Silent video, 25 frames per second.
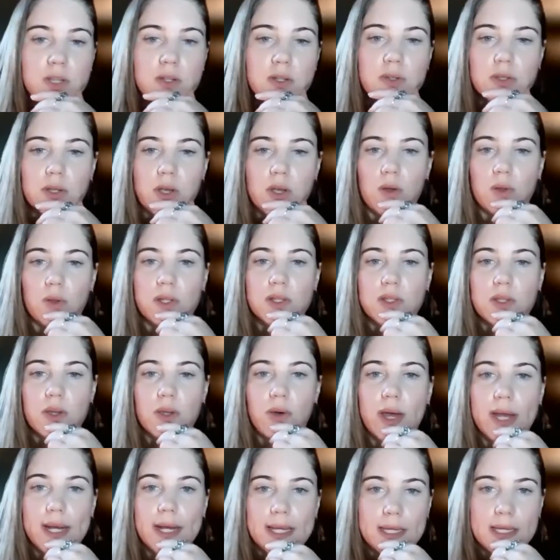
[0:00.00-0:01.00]
So let's go
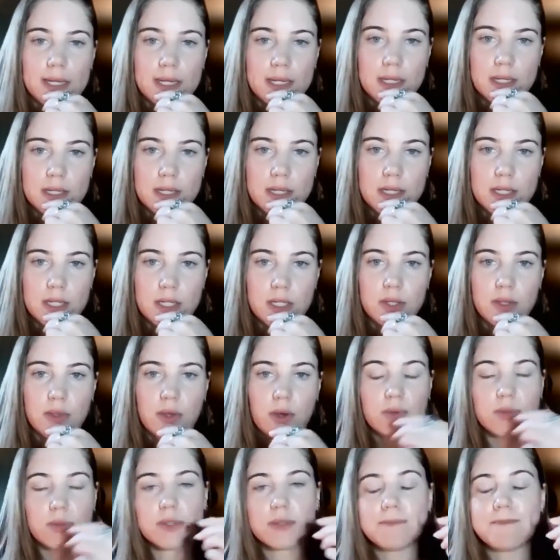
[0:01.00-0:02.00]
ahead and get into
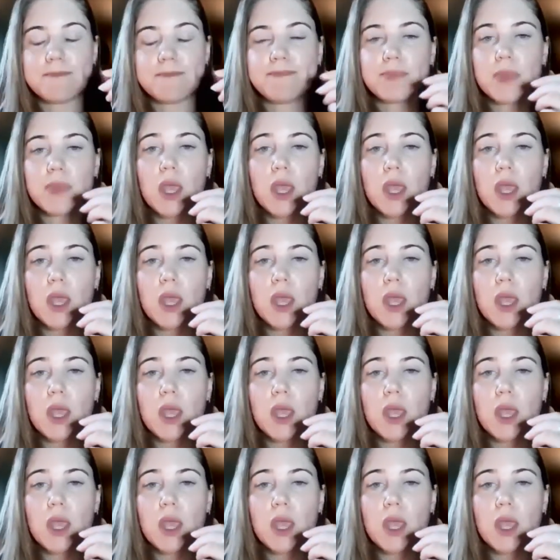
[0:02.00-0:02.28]
those.